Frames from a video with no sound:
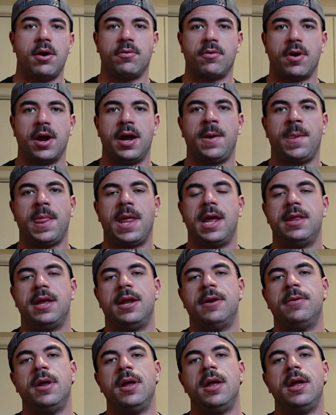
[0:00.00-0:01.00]
out, right? And
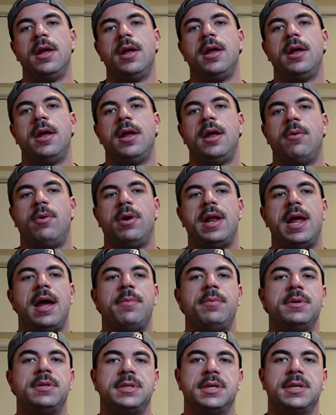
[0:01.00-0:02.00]
then what
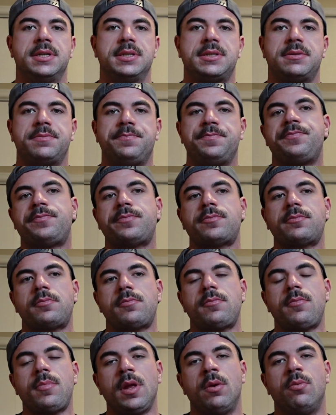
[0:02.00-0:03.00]
happens is
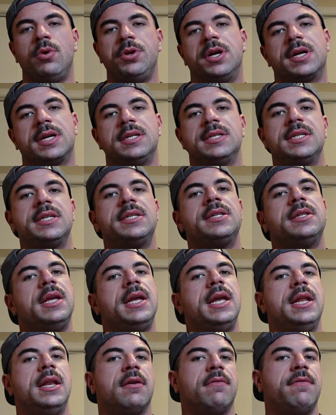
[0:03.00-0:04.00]
when you're
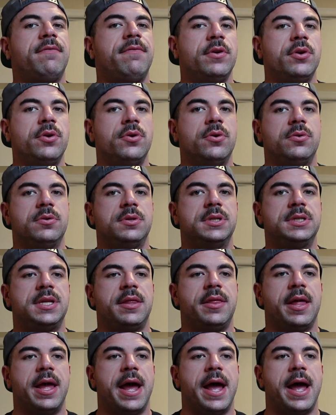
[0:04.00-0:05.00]
consistently eating
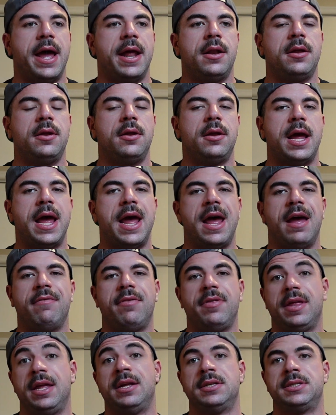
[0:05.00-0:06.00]
foods that
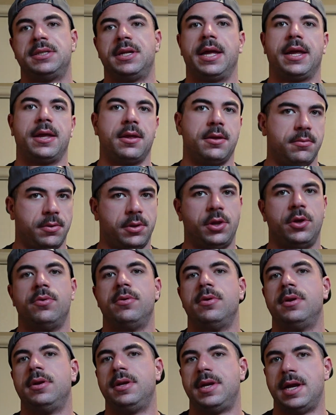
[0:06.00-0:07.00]
have things like
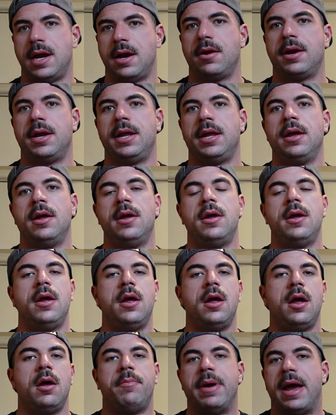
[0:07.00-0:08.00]
gluten, dairy,
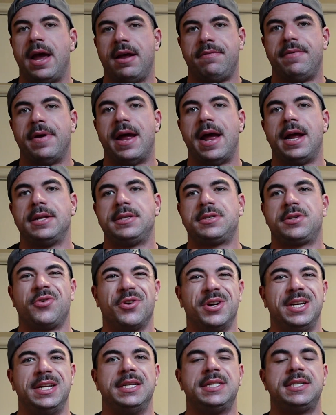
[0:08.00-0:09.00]
bad fats,
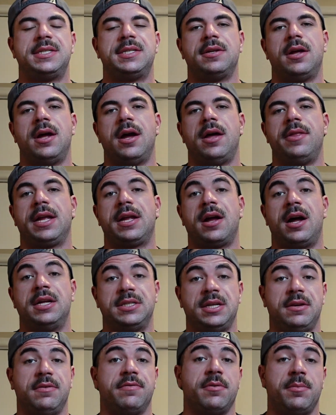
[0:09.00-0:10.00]
grease, uh, they
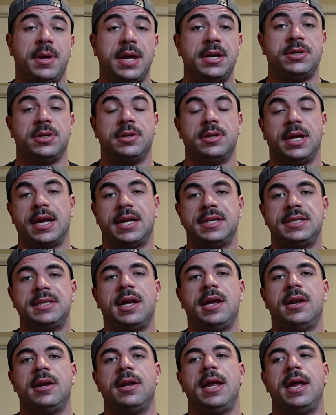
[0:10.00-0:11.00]
cause inflammation, like I
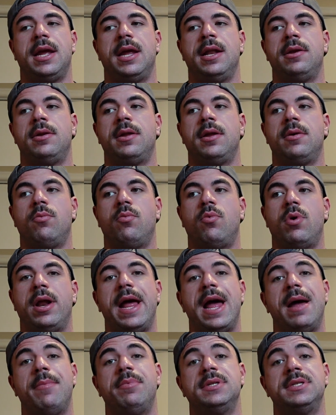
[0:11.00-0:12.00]
said. And what
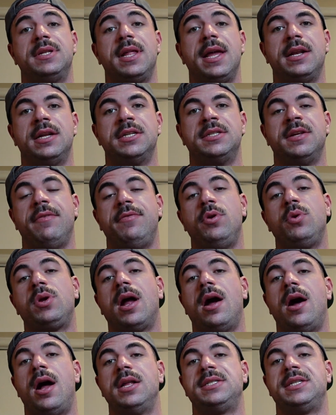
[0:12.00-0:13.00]
happens then is if you
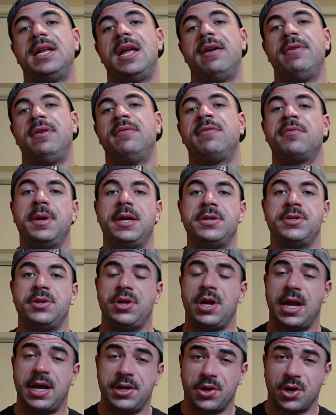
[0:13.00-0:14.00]
constantly have inflammation
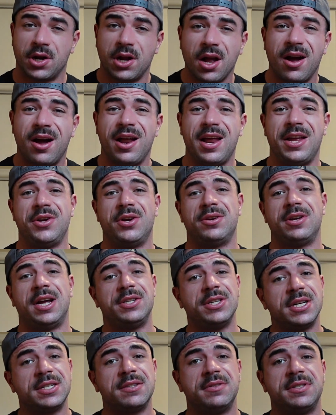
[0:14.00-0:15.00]
in your gut and your
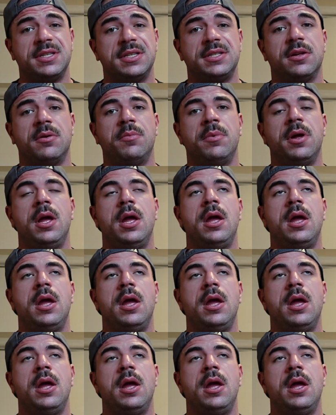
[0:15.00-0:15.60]
digestive system,